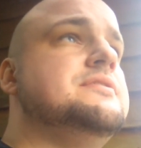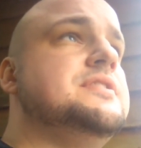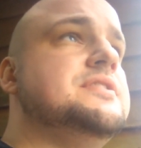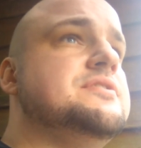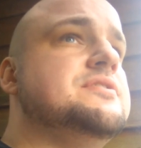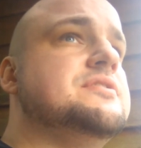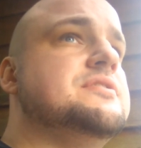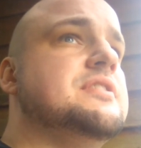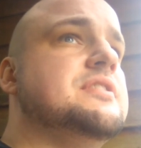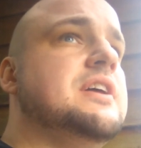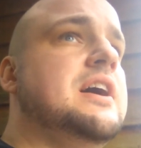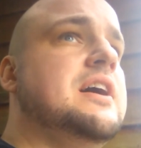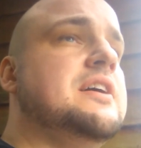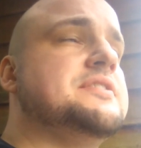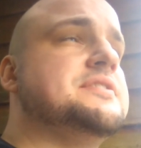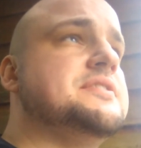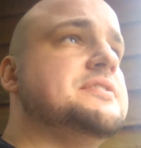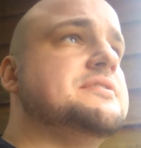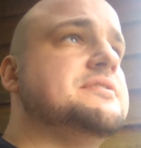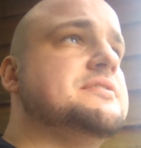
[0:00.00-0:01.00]
digital
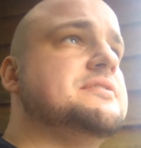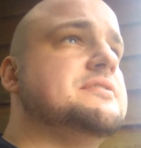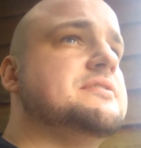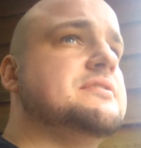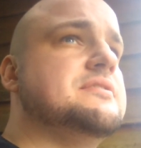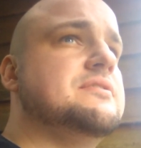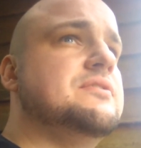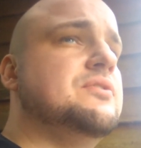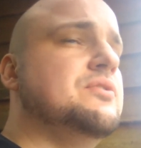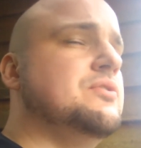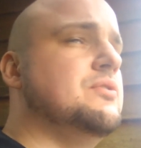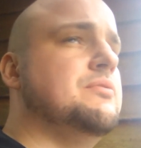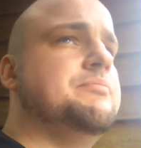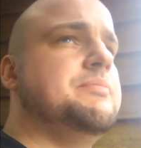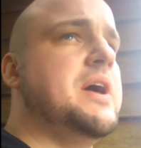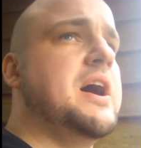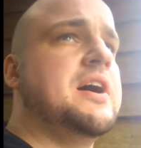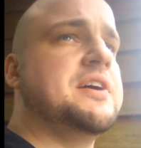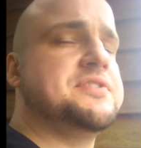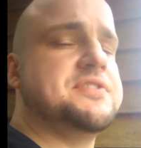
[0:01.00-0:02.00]
artist or
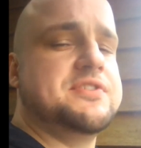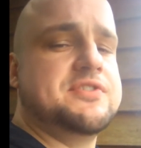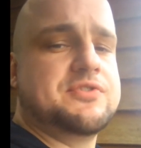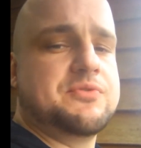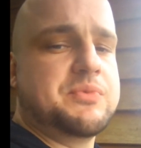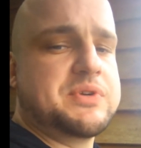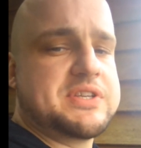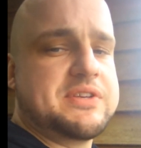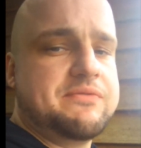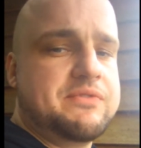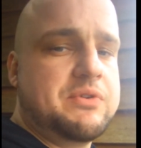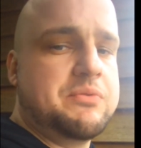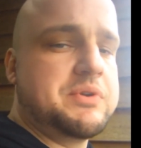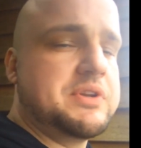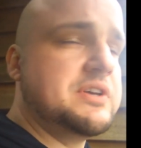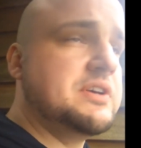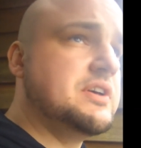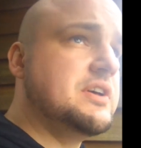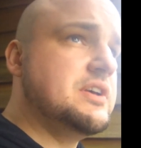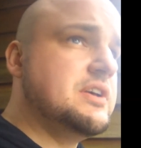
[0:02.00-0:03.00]
whatever you
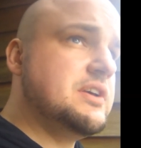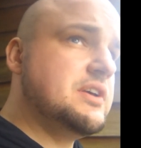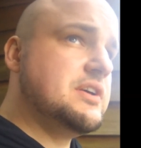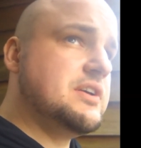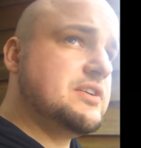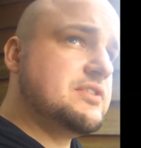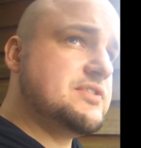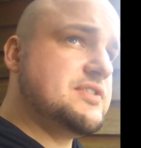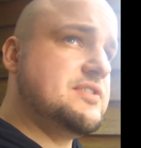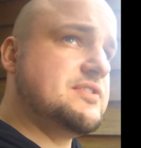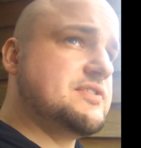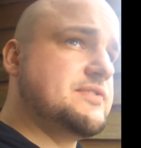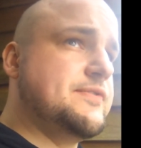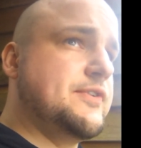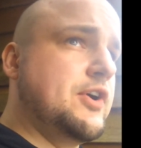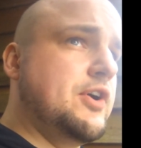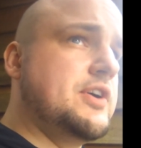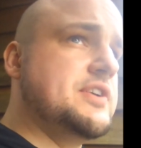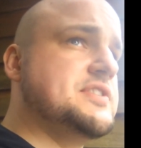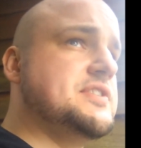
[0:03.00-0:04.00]
want to. So he does a
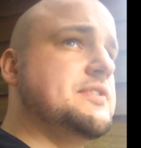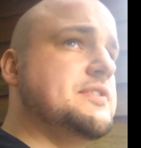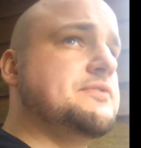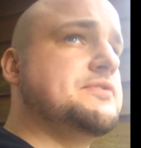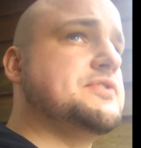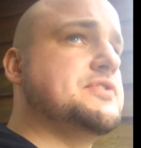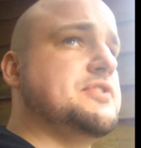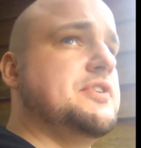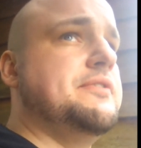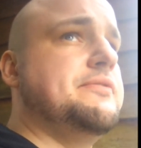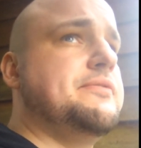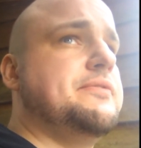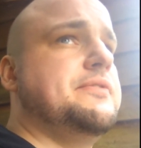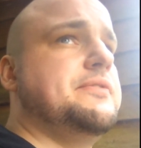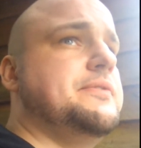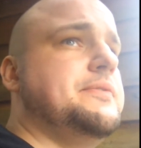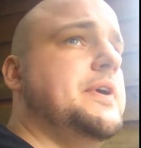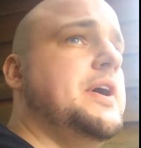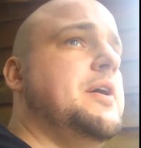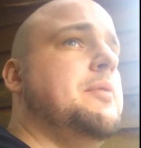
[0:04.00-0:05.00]
variety of stuff,
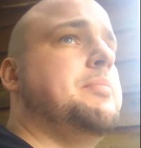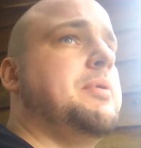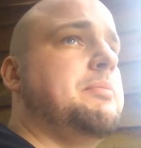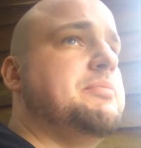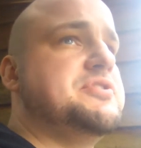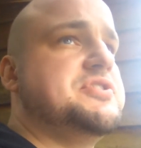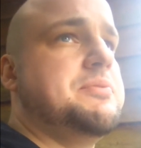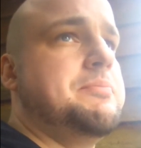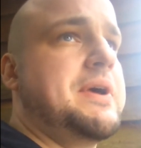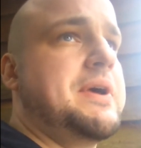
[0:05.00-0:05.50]
published